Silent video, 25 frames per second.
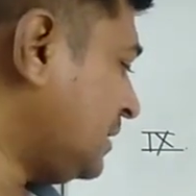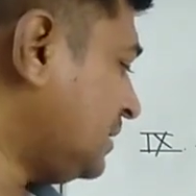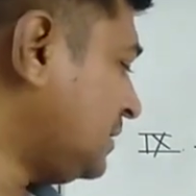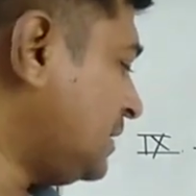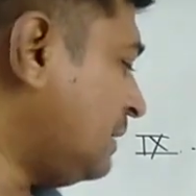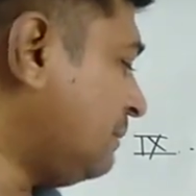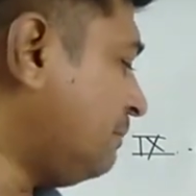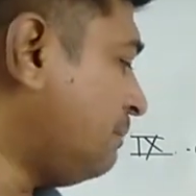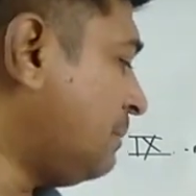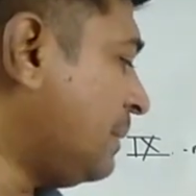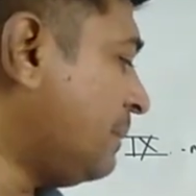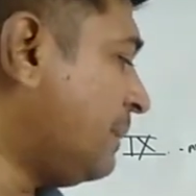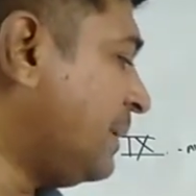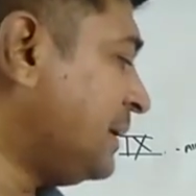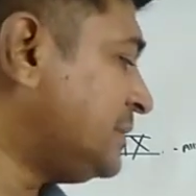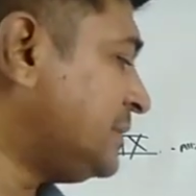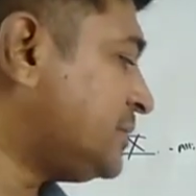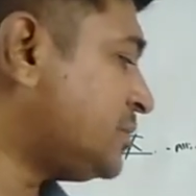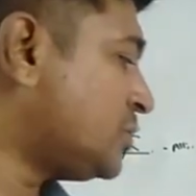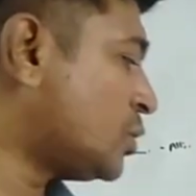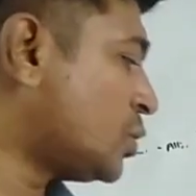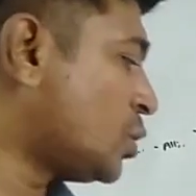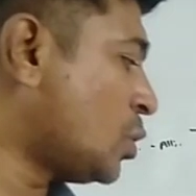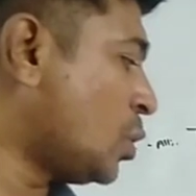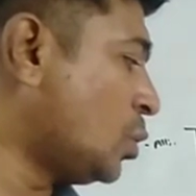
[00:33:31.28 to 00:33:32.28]
The bubbles
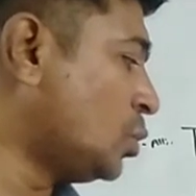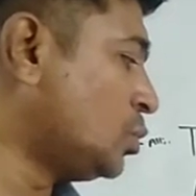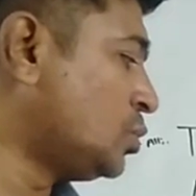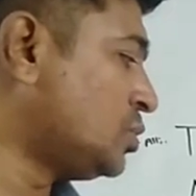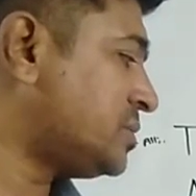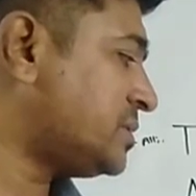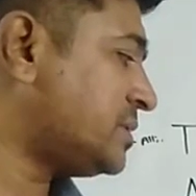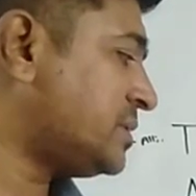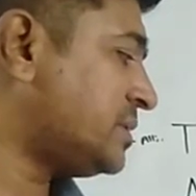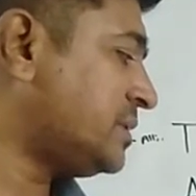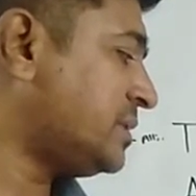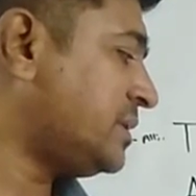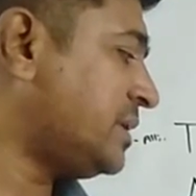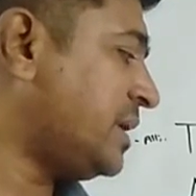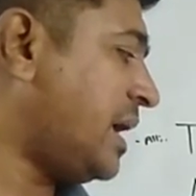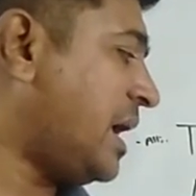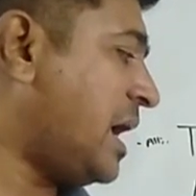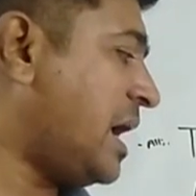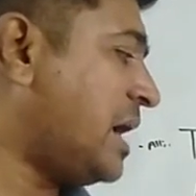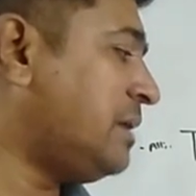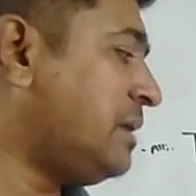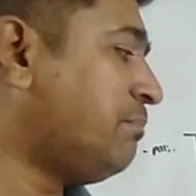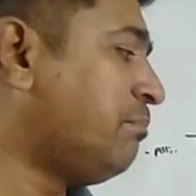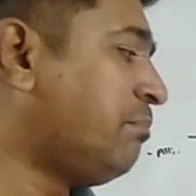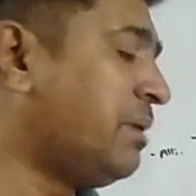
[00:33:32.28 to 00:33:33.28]
rose
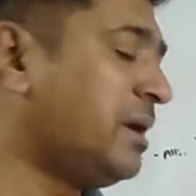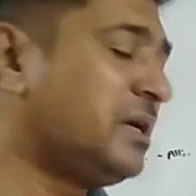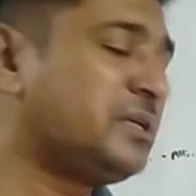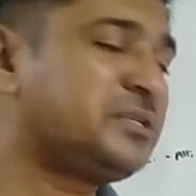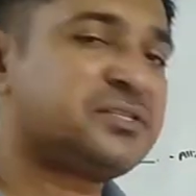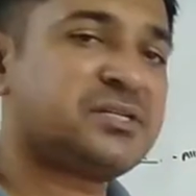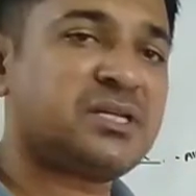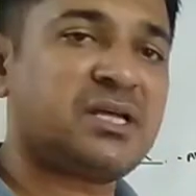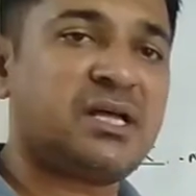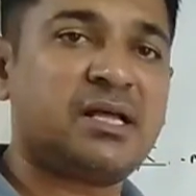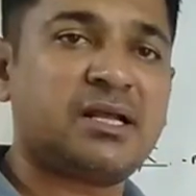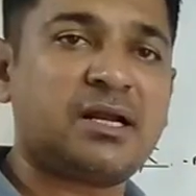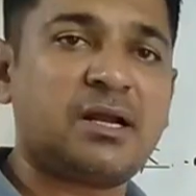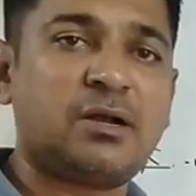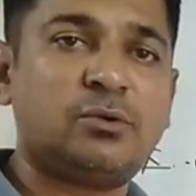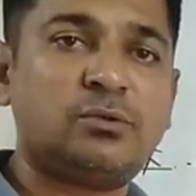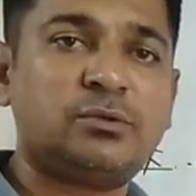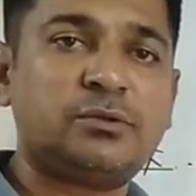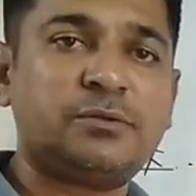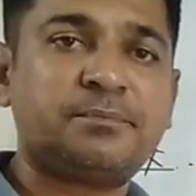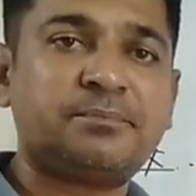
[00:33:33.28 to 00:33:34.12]
and burst around.